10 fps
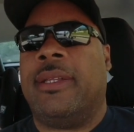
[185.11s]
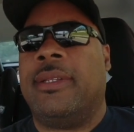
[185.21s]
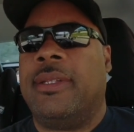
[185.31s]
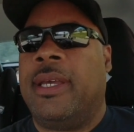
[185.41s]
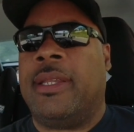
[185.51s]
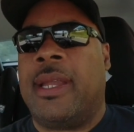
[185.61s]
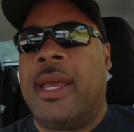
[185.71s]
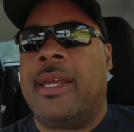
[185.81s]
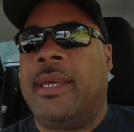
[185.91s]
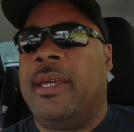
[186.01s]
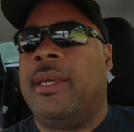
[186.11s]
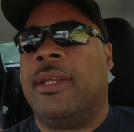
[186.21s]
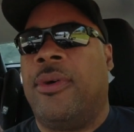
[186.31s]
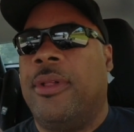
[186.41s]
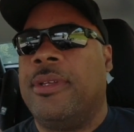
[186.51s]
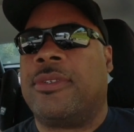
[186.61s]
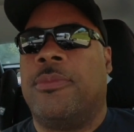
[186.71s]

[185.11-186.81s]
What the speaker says: and Nike and all these